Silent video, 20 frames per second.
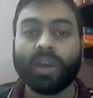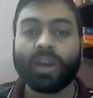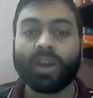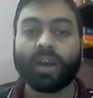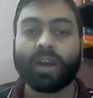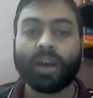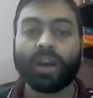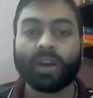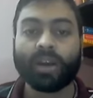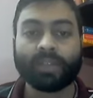
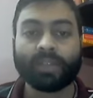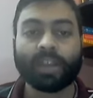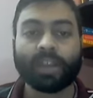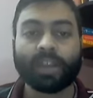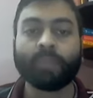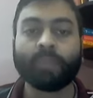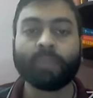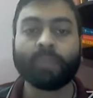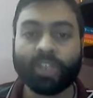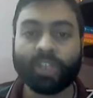the
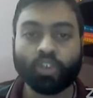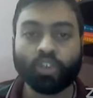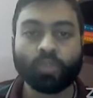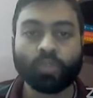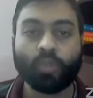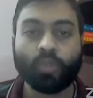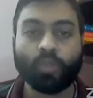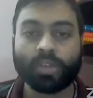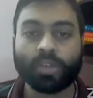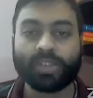company
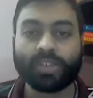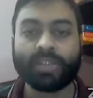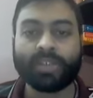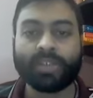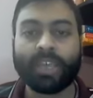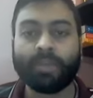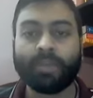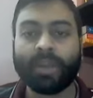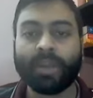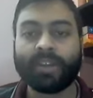should possess the
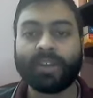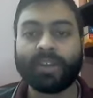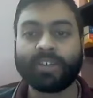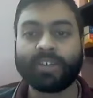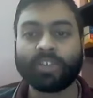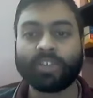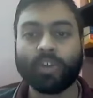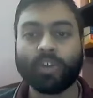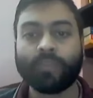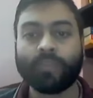email
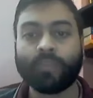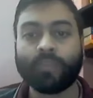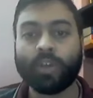address of